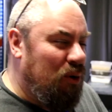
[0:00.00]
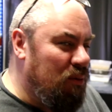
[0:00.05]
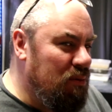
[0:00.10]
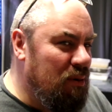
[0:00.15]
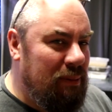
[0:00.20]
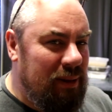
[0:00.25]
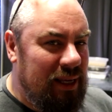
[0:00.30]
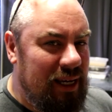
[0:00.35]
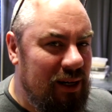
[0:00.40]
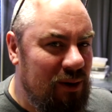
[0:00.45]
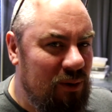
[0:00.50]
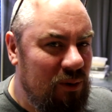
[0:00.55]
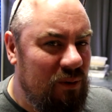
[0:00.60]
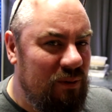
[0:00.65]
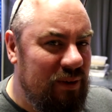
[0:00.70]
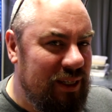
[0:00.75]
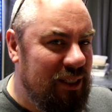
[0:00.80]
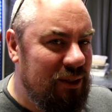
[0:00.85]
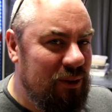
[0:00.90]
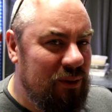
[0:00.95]
Probably a whole
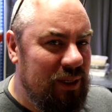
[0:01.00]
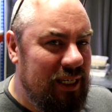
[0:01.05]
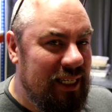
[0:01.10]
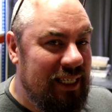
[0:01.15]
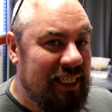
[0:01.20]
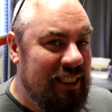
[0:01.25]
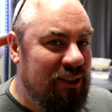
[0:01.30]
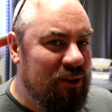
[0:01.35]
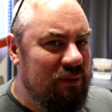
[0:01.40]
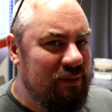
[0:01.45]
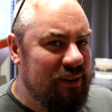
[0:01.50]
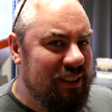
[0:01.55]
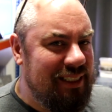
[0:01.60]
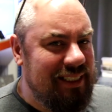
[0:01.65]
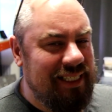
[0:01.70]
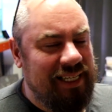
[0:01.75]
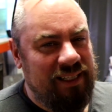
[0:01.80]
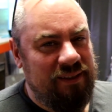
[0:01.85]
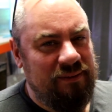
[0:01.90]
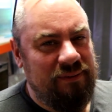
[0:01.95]
video in and of
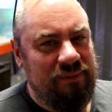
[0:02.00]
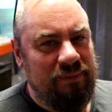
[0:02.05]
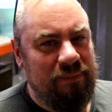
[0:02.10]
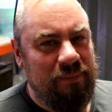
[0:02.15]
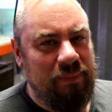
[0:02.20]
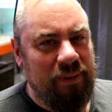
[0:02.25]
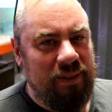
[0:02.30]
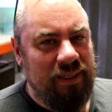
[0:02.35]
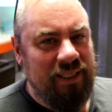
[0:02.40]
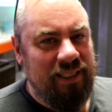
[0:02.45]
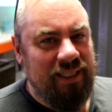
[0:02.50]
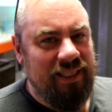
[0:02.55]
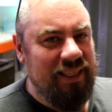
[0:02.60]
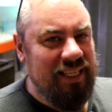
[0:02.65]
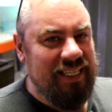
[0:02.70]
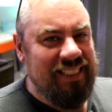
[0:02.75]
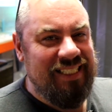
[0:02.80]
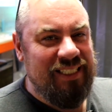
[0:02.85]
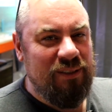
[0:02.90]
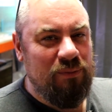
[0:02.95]
itself, but
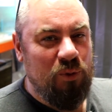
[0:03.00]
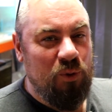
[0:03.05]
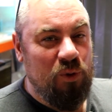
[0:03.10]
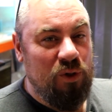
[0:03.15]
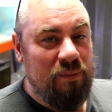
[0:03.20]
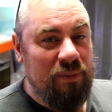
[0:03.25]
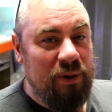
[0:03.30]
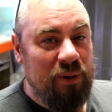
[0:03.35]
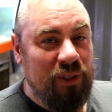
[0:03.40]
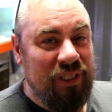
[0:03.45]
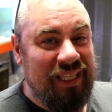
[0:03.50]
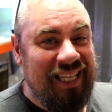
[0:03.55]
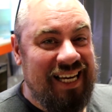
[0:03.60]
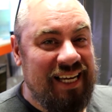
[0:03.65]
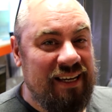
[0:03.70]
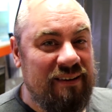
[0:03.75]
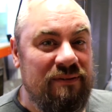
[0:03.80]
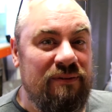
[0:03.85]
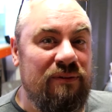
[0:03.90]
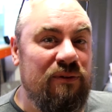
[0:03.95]
this is more about
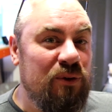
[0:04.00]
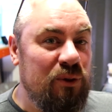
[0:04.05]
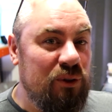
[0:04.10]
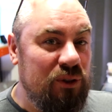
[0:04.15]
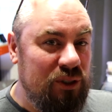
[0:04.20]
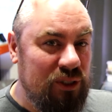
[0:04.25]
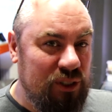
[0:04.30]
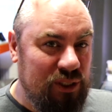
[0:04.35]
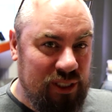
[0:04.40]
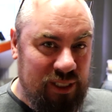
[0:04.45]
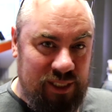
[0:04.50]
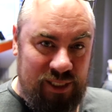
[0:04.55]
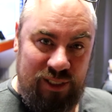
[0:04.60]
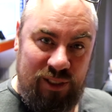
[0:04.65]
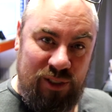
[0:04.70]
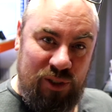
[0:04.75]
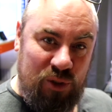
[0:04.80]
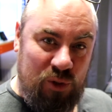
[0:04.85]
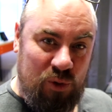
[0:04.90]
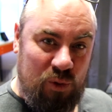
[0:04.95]
live foods.
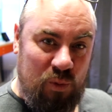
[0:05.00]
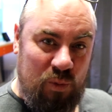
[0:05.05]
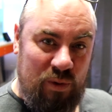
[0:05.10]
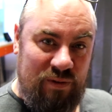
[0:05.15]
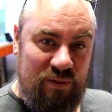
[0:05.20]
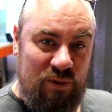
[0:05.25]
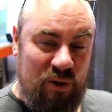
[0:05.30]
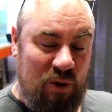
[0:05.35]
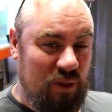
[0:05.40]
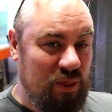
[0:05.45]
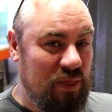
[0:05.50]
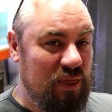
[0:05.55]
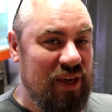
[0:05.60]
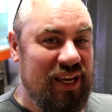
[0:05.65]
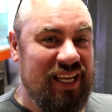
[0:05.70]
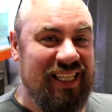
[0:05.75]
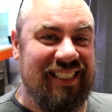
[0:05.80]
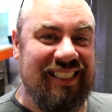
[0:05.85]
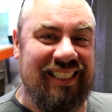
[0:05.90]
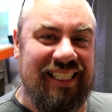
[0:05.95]
So we've got
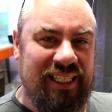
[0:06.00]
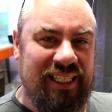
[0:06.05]
things